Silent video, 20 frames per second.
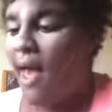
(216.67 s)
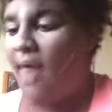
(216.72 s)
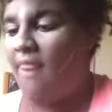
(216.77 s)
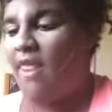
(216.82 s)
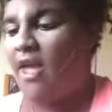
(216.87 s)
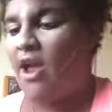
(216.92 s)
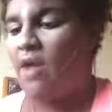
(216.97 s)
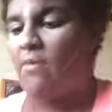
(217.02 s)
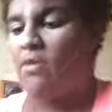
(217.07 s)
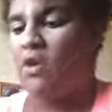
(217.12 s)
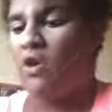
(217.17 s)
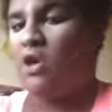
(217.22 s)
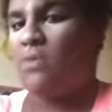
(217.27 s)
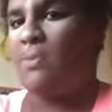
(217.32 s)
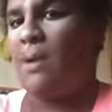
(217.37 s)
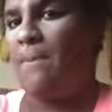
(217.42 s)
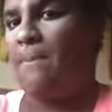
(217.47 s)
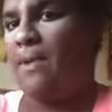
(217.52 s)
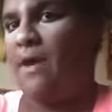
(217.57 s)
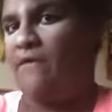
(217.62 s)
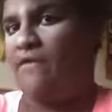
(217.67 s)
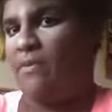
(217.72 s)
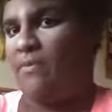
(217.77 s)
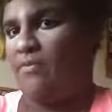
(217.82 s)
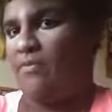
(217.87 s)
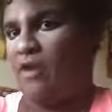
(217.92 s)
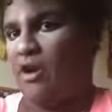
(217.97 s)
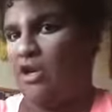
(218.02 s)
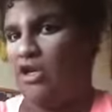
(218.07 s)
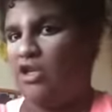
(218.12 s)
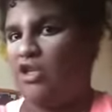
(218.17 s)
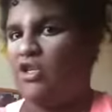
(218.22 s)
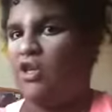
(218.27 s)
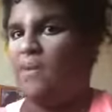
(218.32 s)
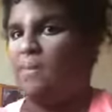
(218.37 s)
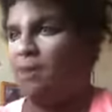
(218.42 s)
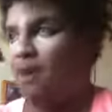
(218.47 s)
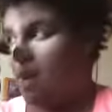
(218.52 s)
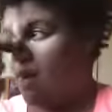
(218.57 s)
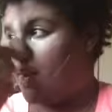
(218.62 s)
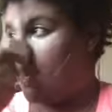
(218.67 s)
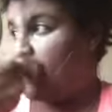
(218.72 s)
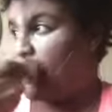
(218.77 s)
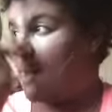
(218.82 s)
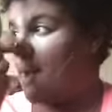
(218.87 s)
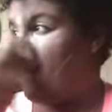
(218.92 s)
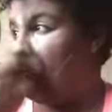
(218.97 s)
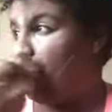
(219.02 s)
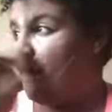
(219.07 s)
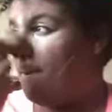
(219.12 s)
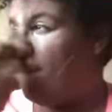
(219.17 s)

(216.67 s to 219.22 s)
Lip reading: And then I'm going to use my buffer brush to blend it in.